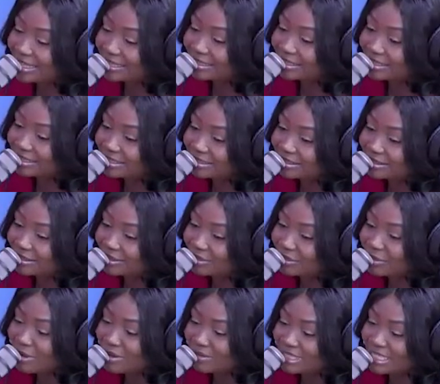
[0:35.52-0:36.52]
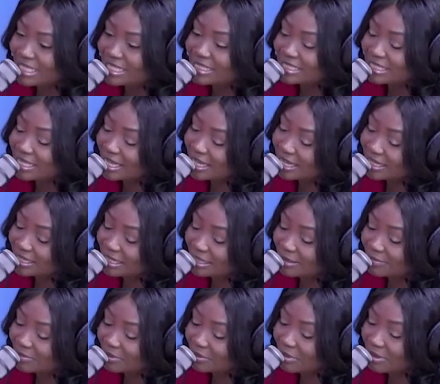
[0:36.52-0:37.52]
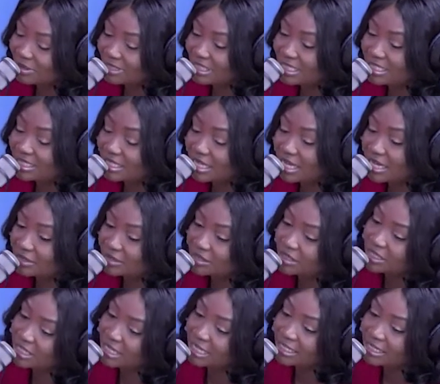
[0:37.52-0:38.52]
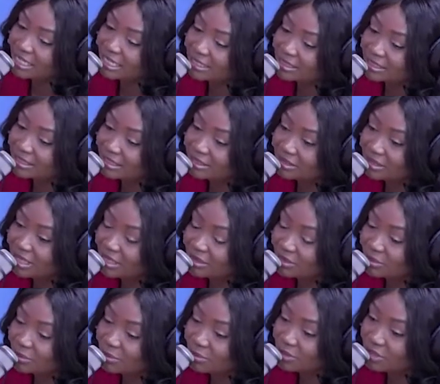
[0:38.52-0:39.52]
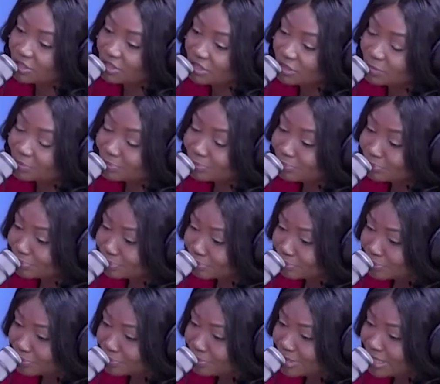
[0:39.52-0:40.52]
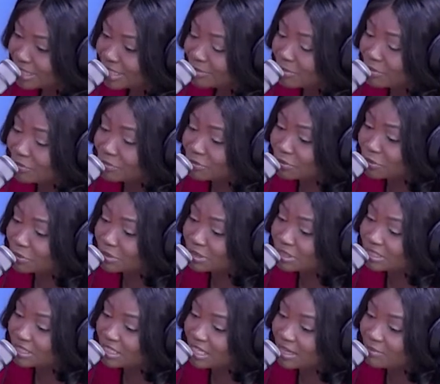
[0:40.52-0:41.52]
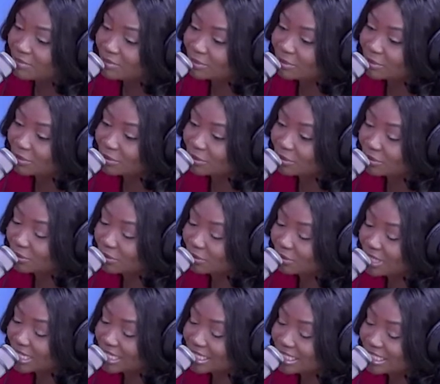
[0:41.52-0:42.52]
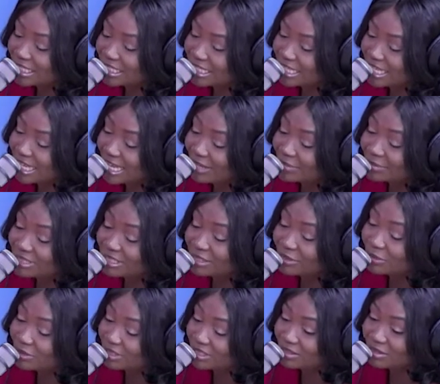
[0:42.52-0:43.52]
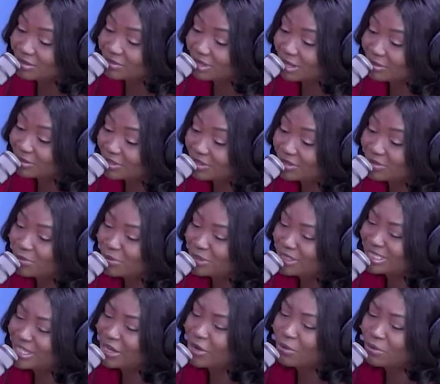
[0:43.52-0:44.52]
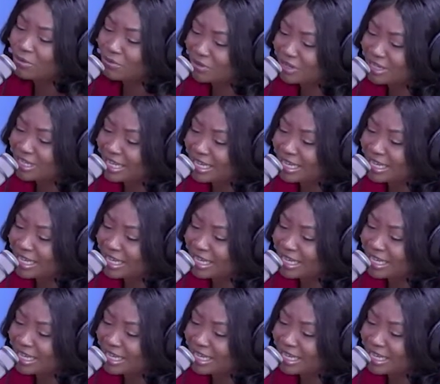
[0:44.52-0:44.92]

and throughout the Easter actually, and I did get to watch Game of Thrones episode 2 yesterday. I was dozing off, so I'm just going to watch it all over